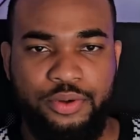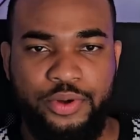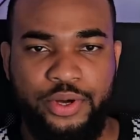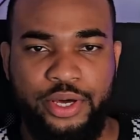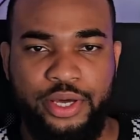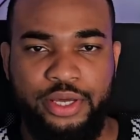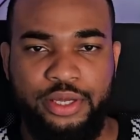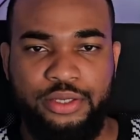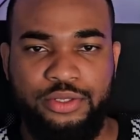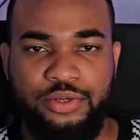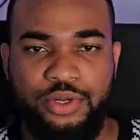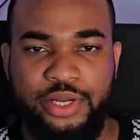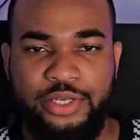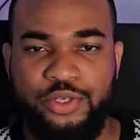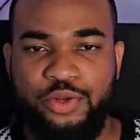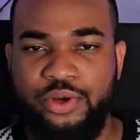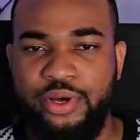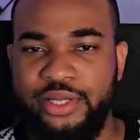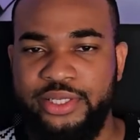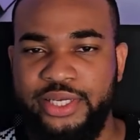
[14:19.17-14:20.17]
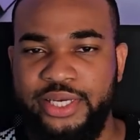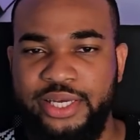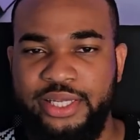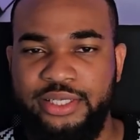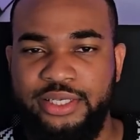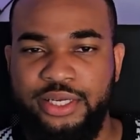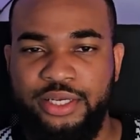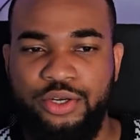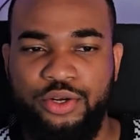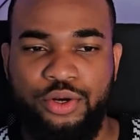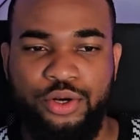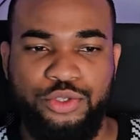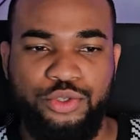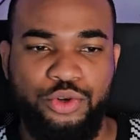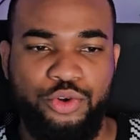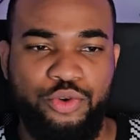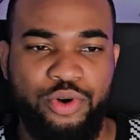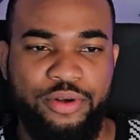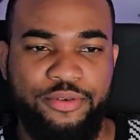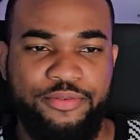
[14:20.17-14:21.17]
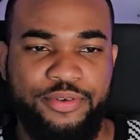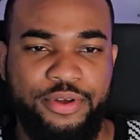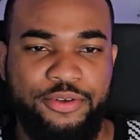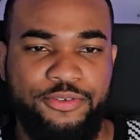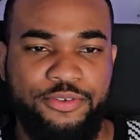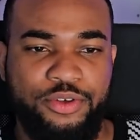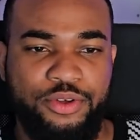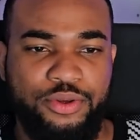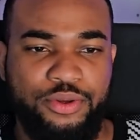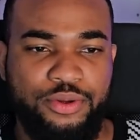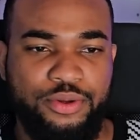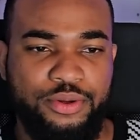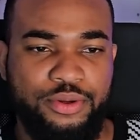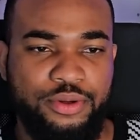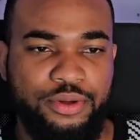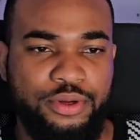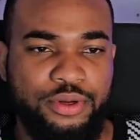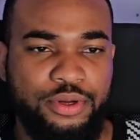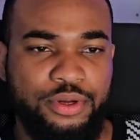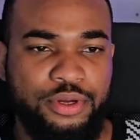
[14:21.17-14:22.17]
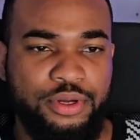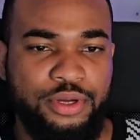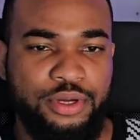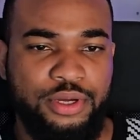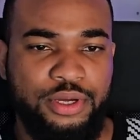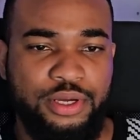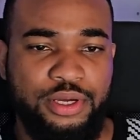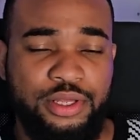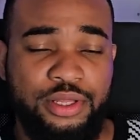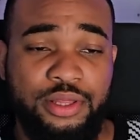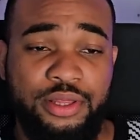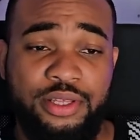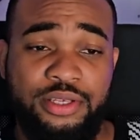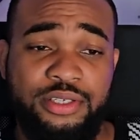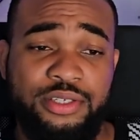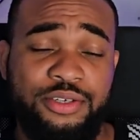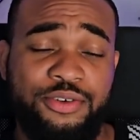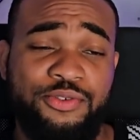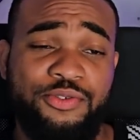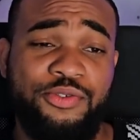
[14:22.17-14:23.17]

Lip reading: Okay, so let's look at it in orthographic view. This is a